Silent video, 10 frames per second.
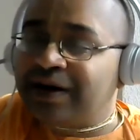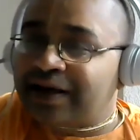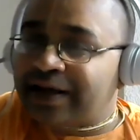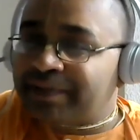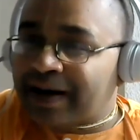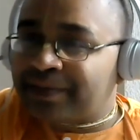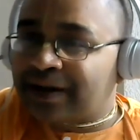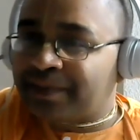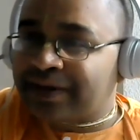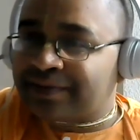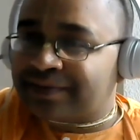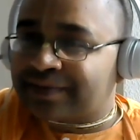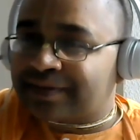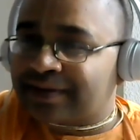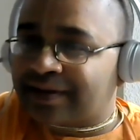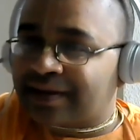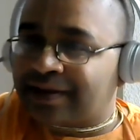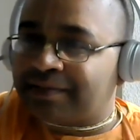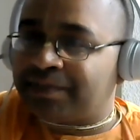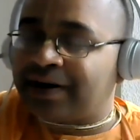millennium I am coming.
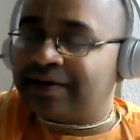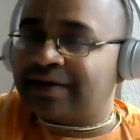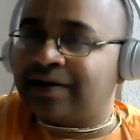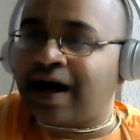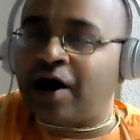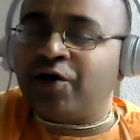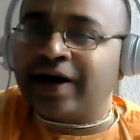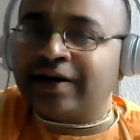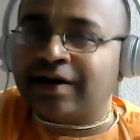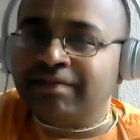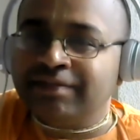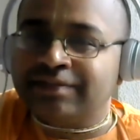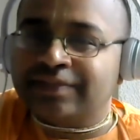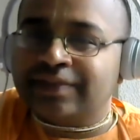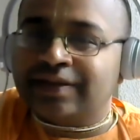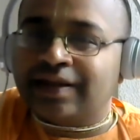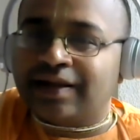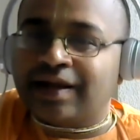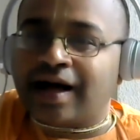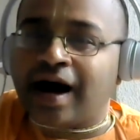But how I come?
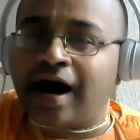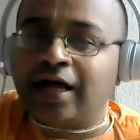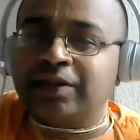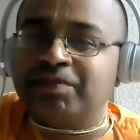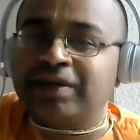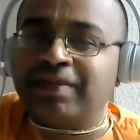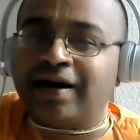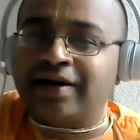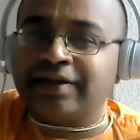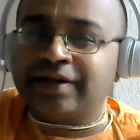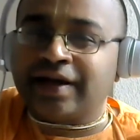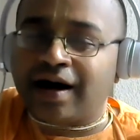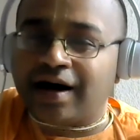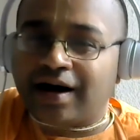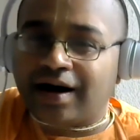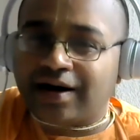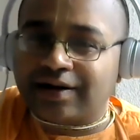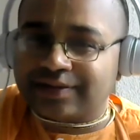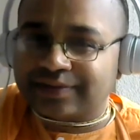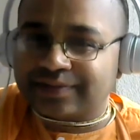Atma Mayaya.
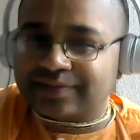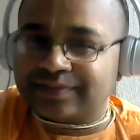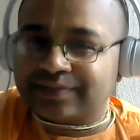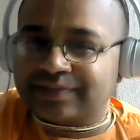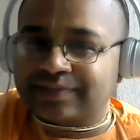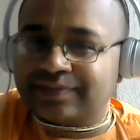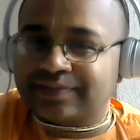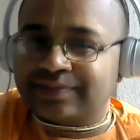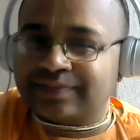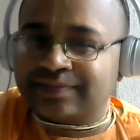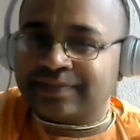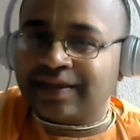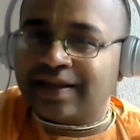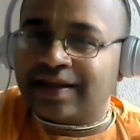Hmm?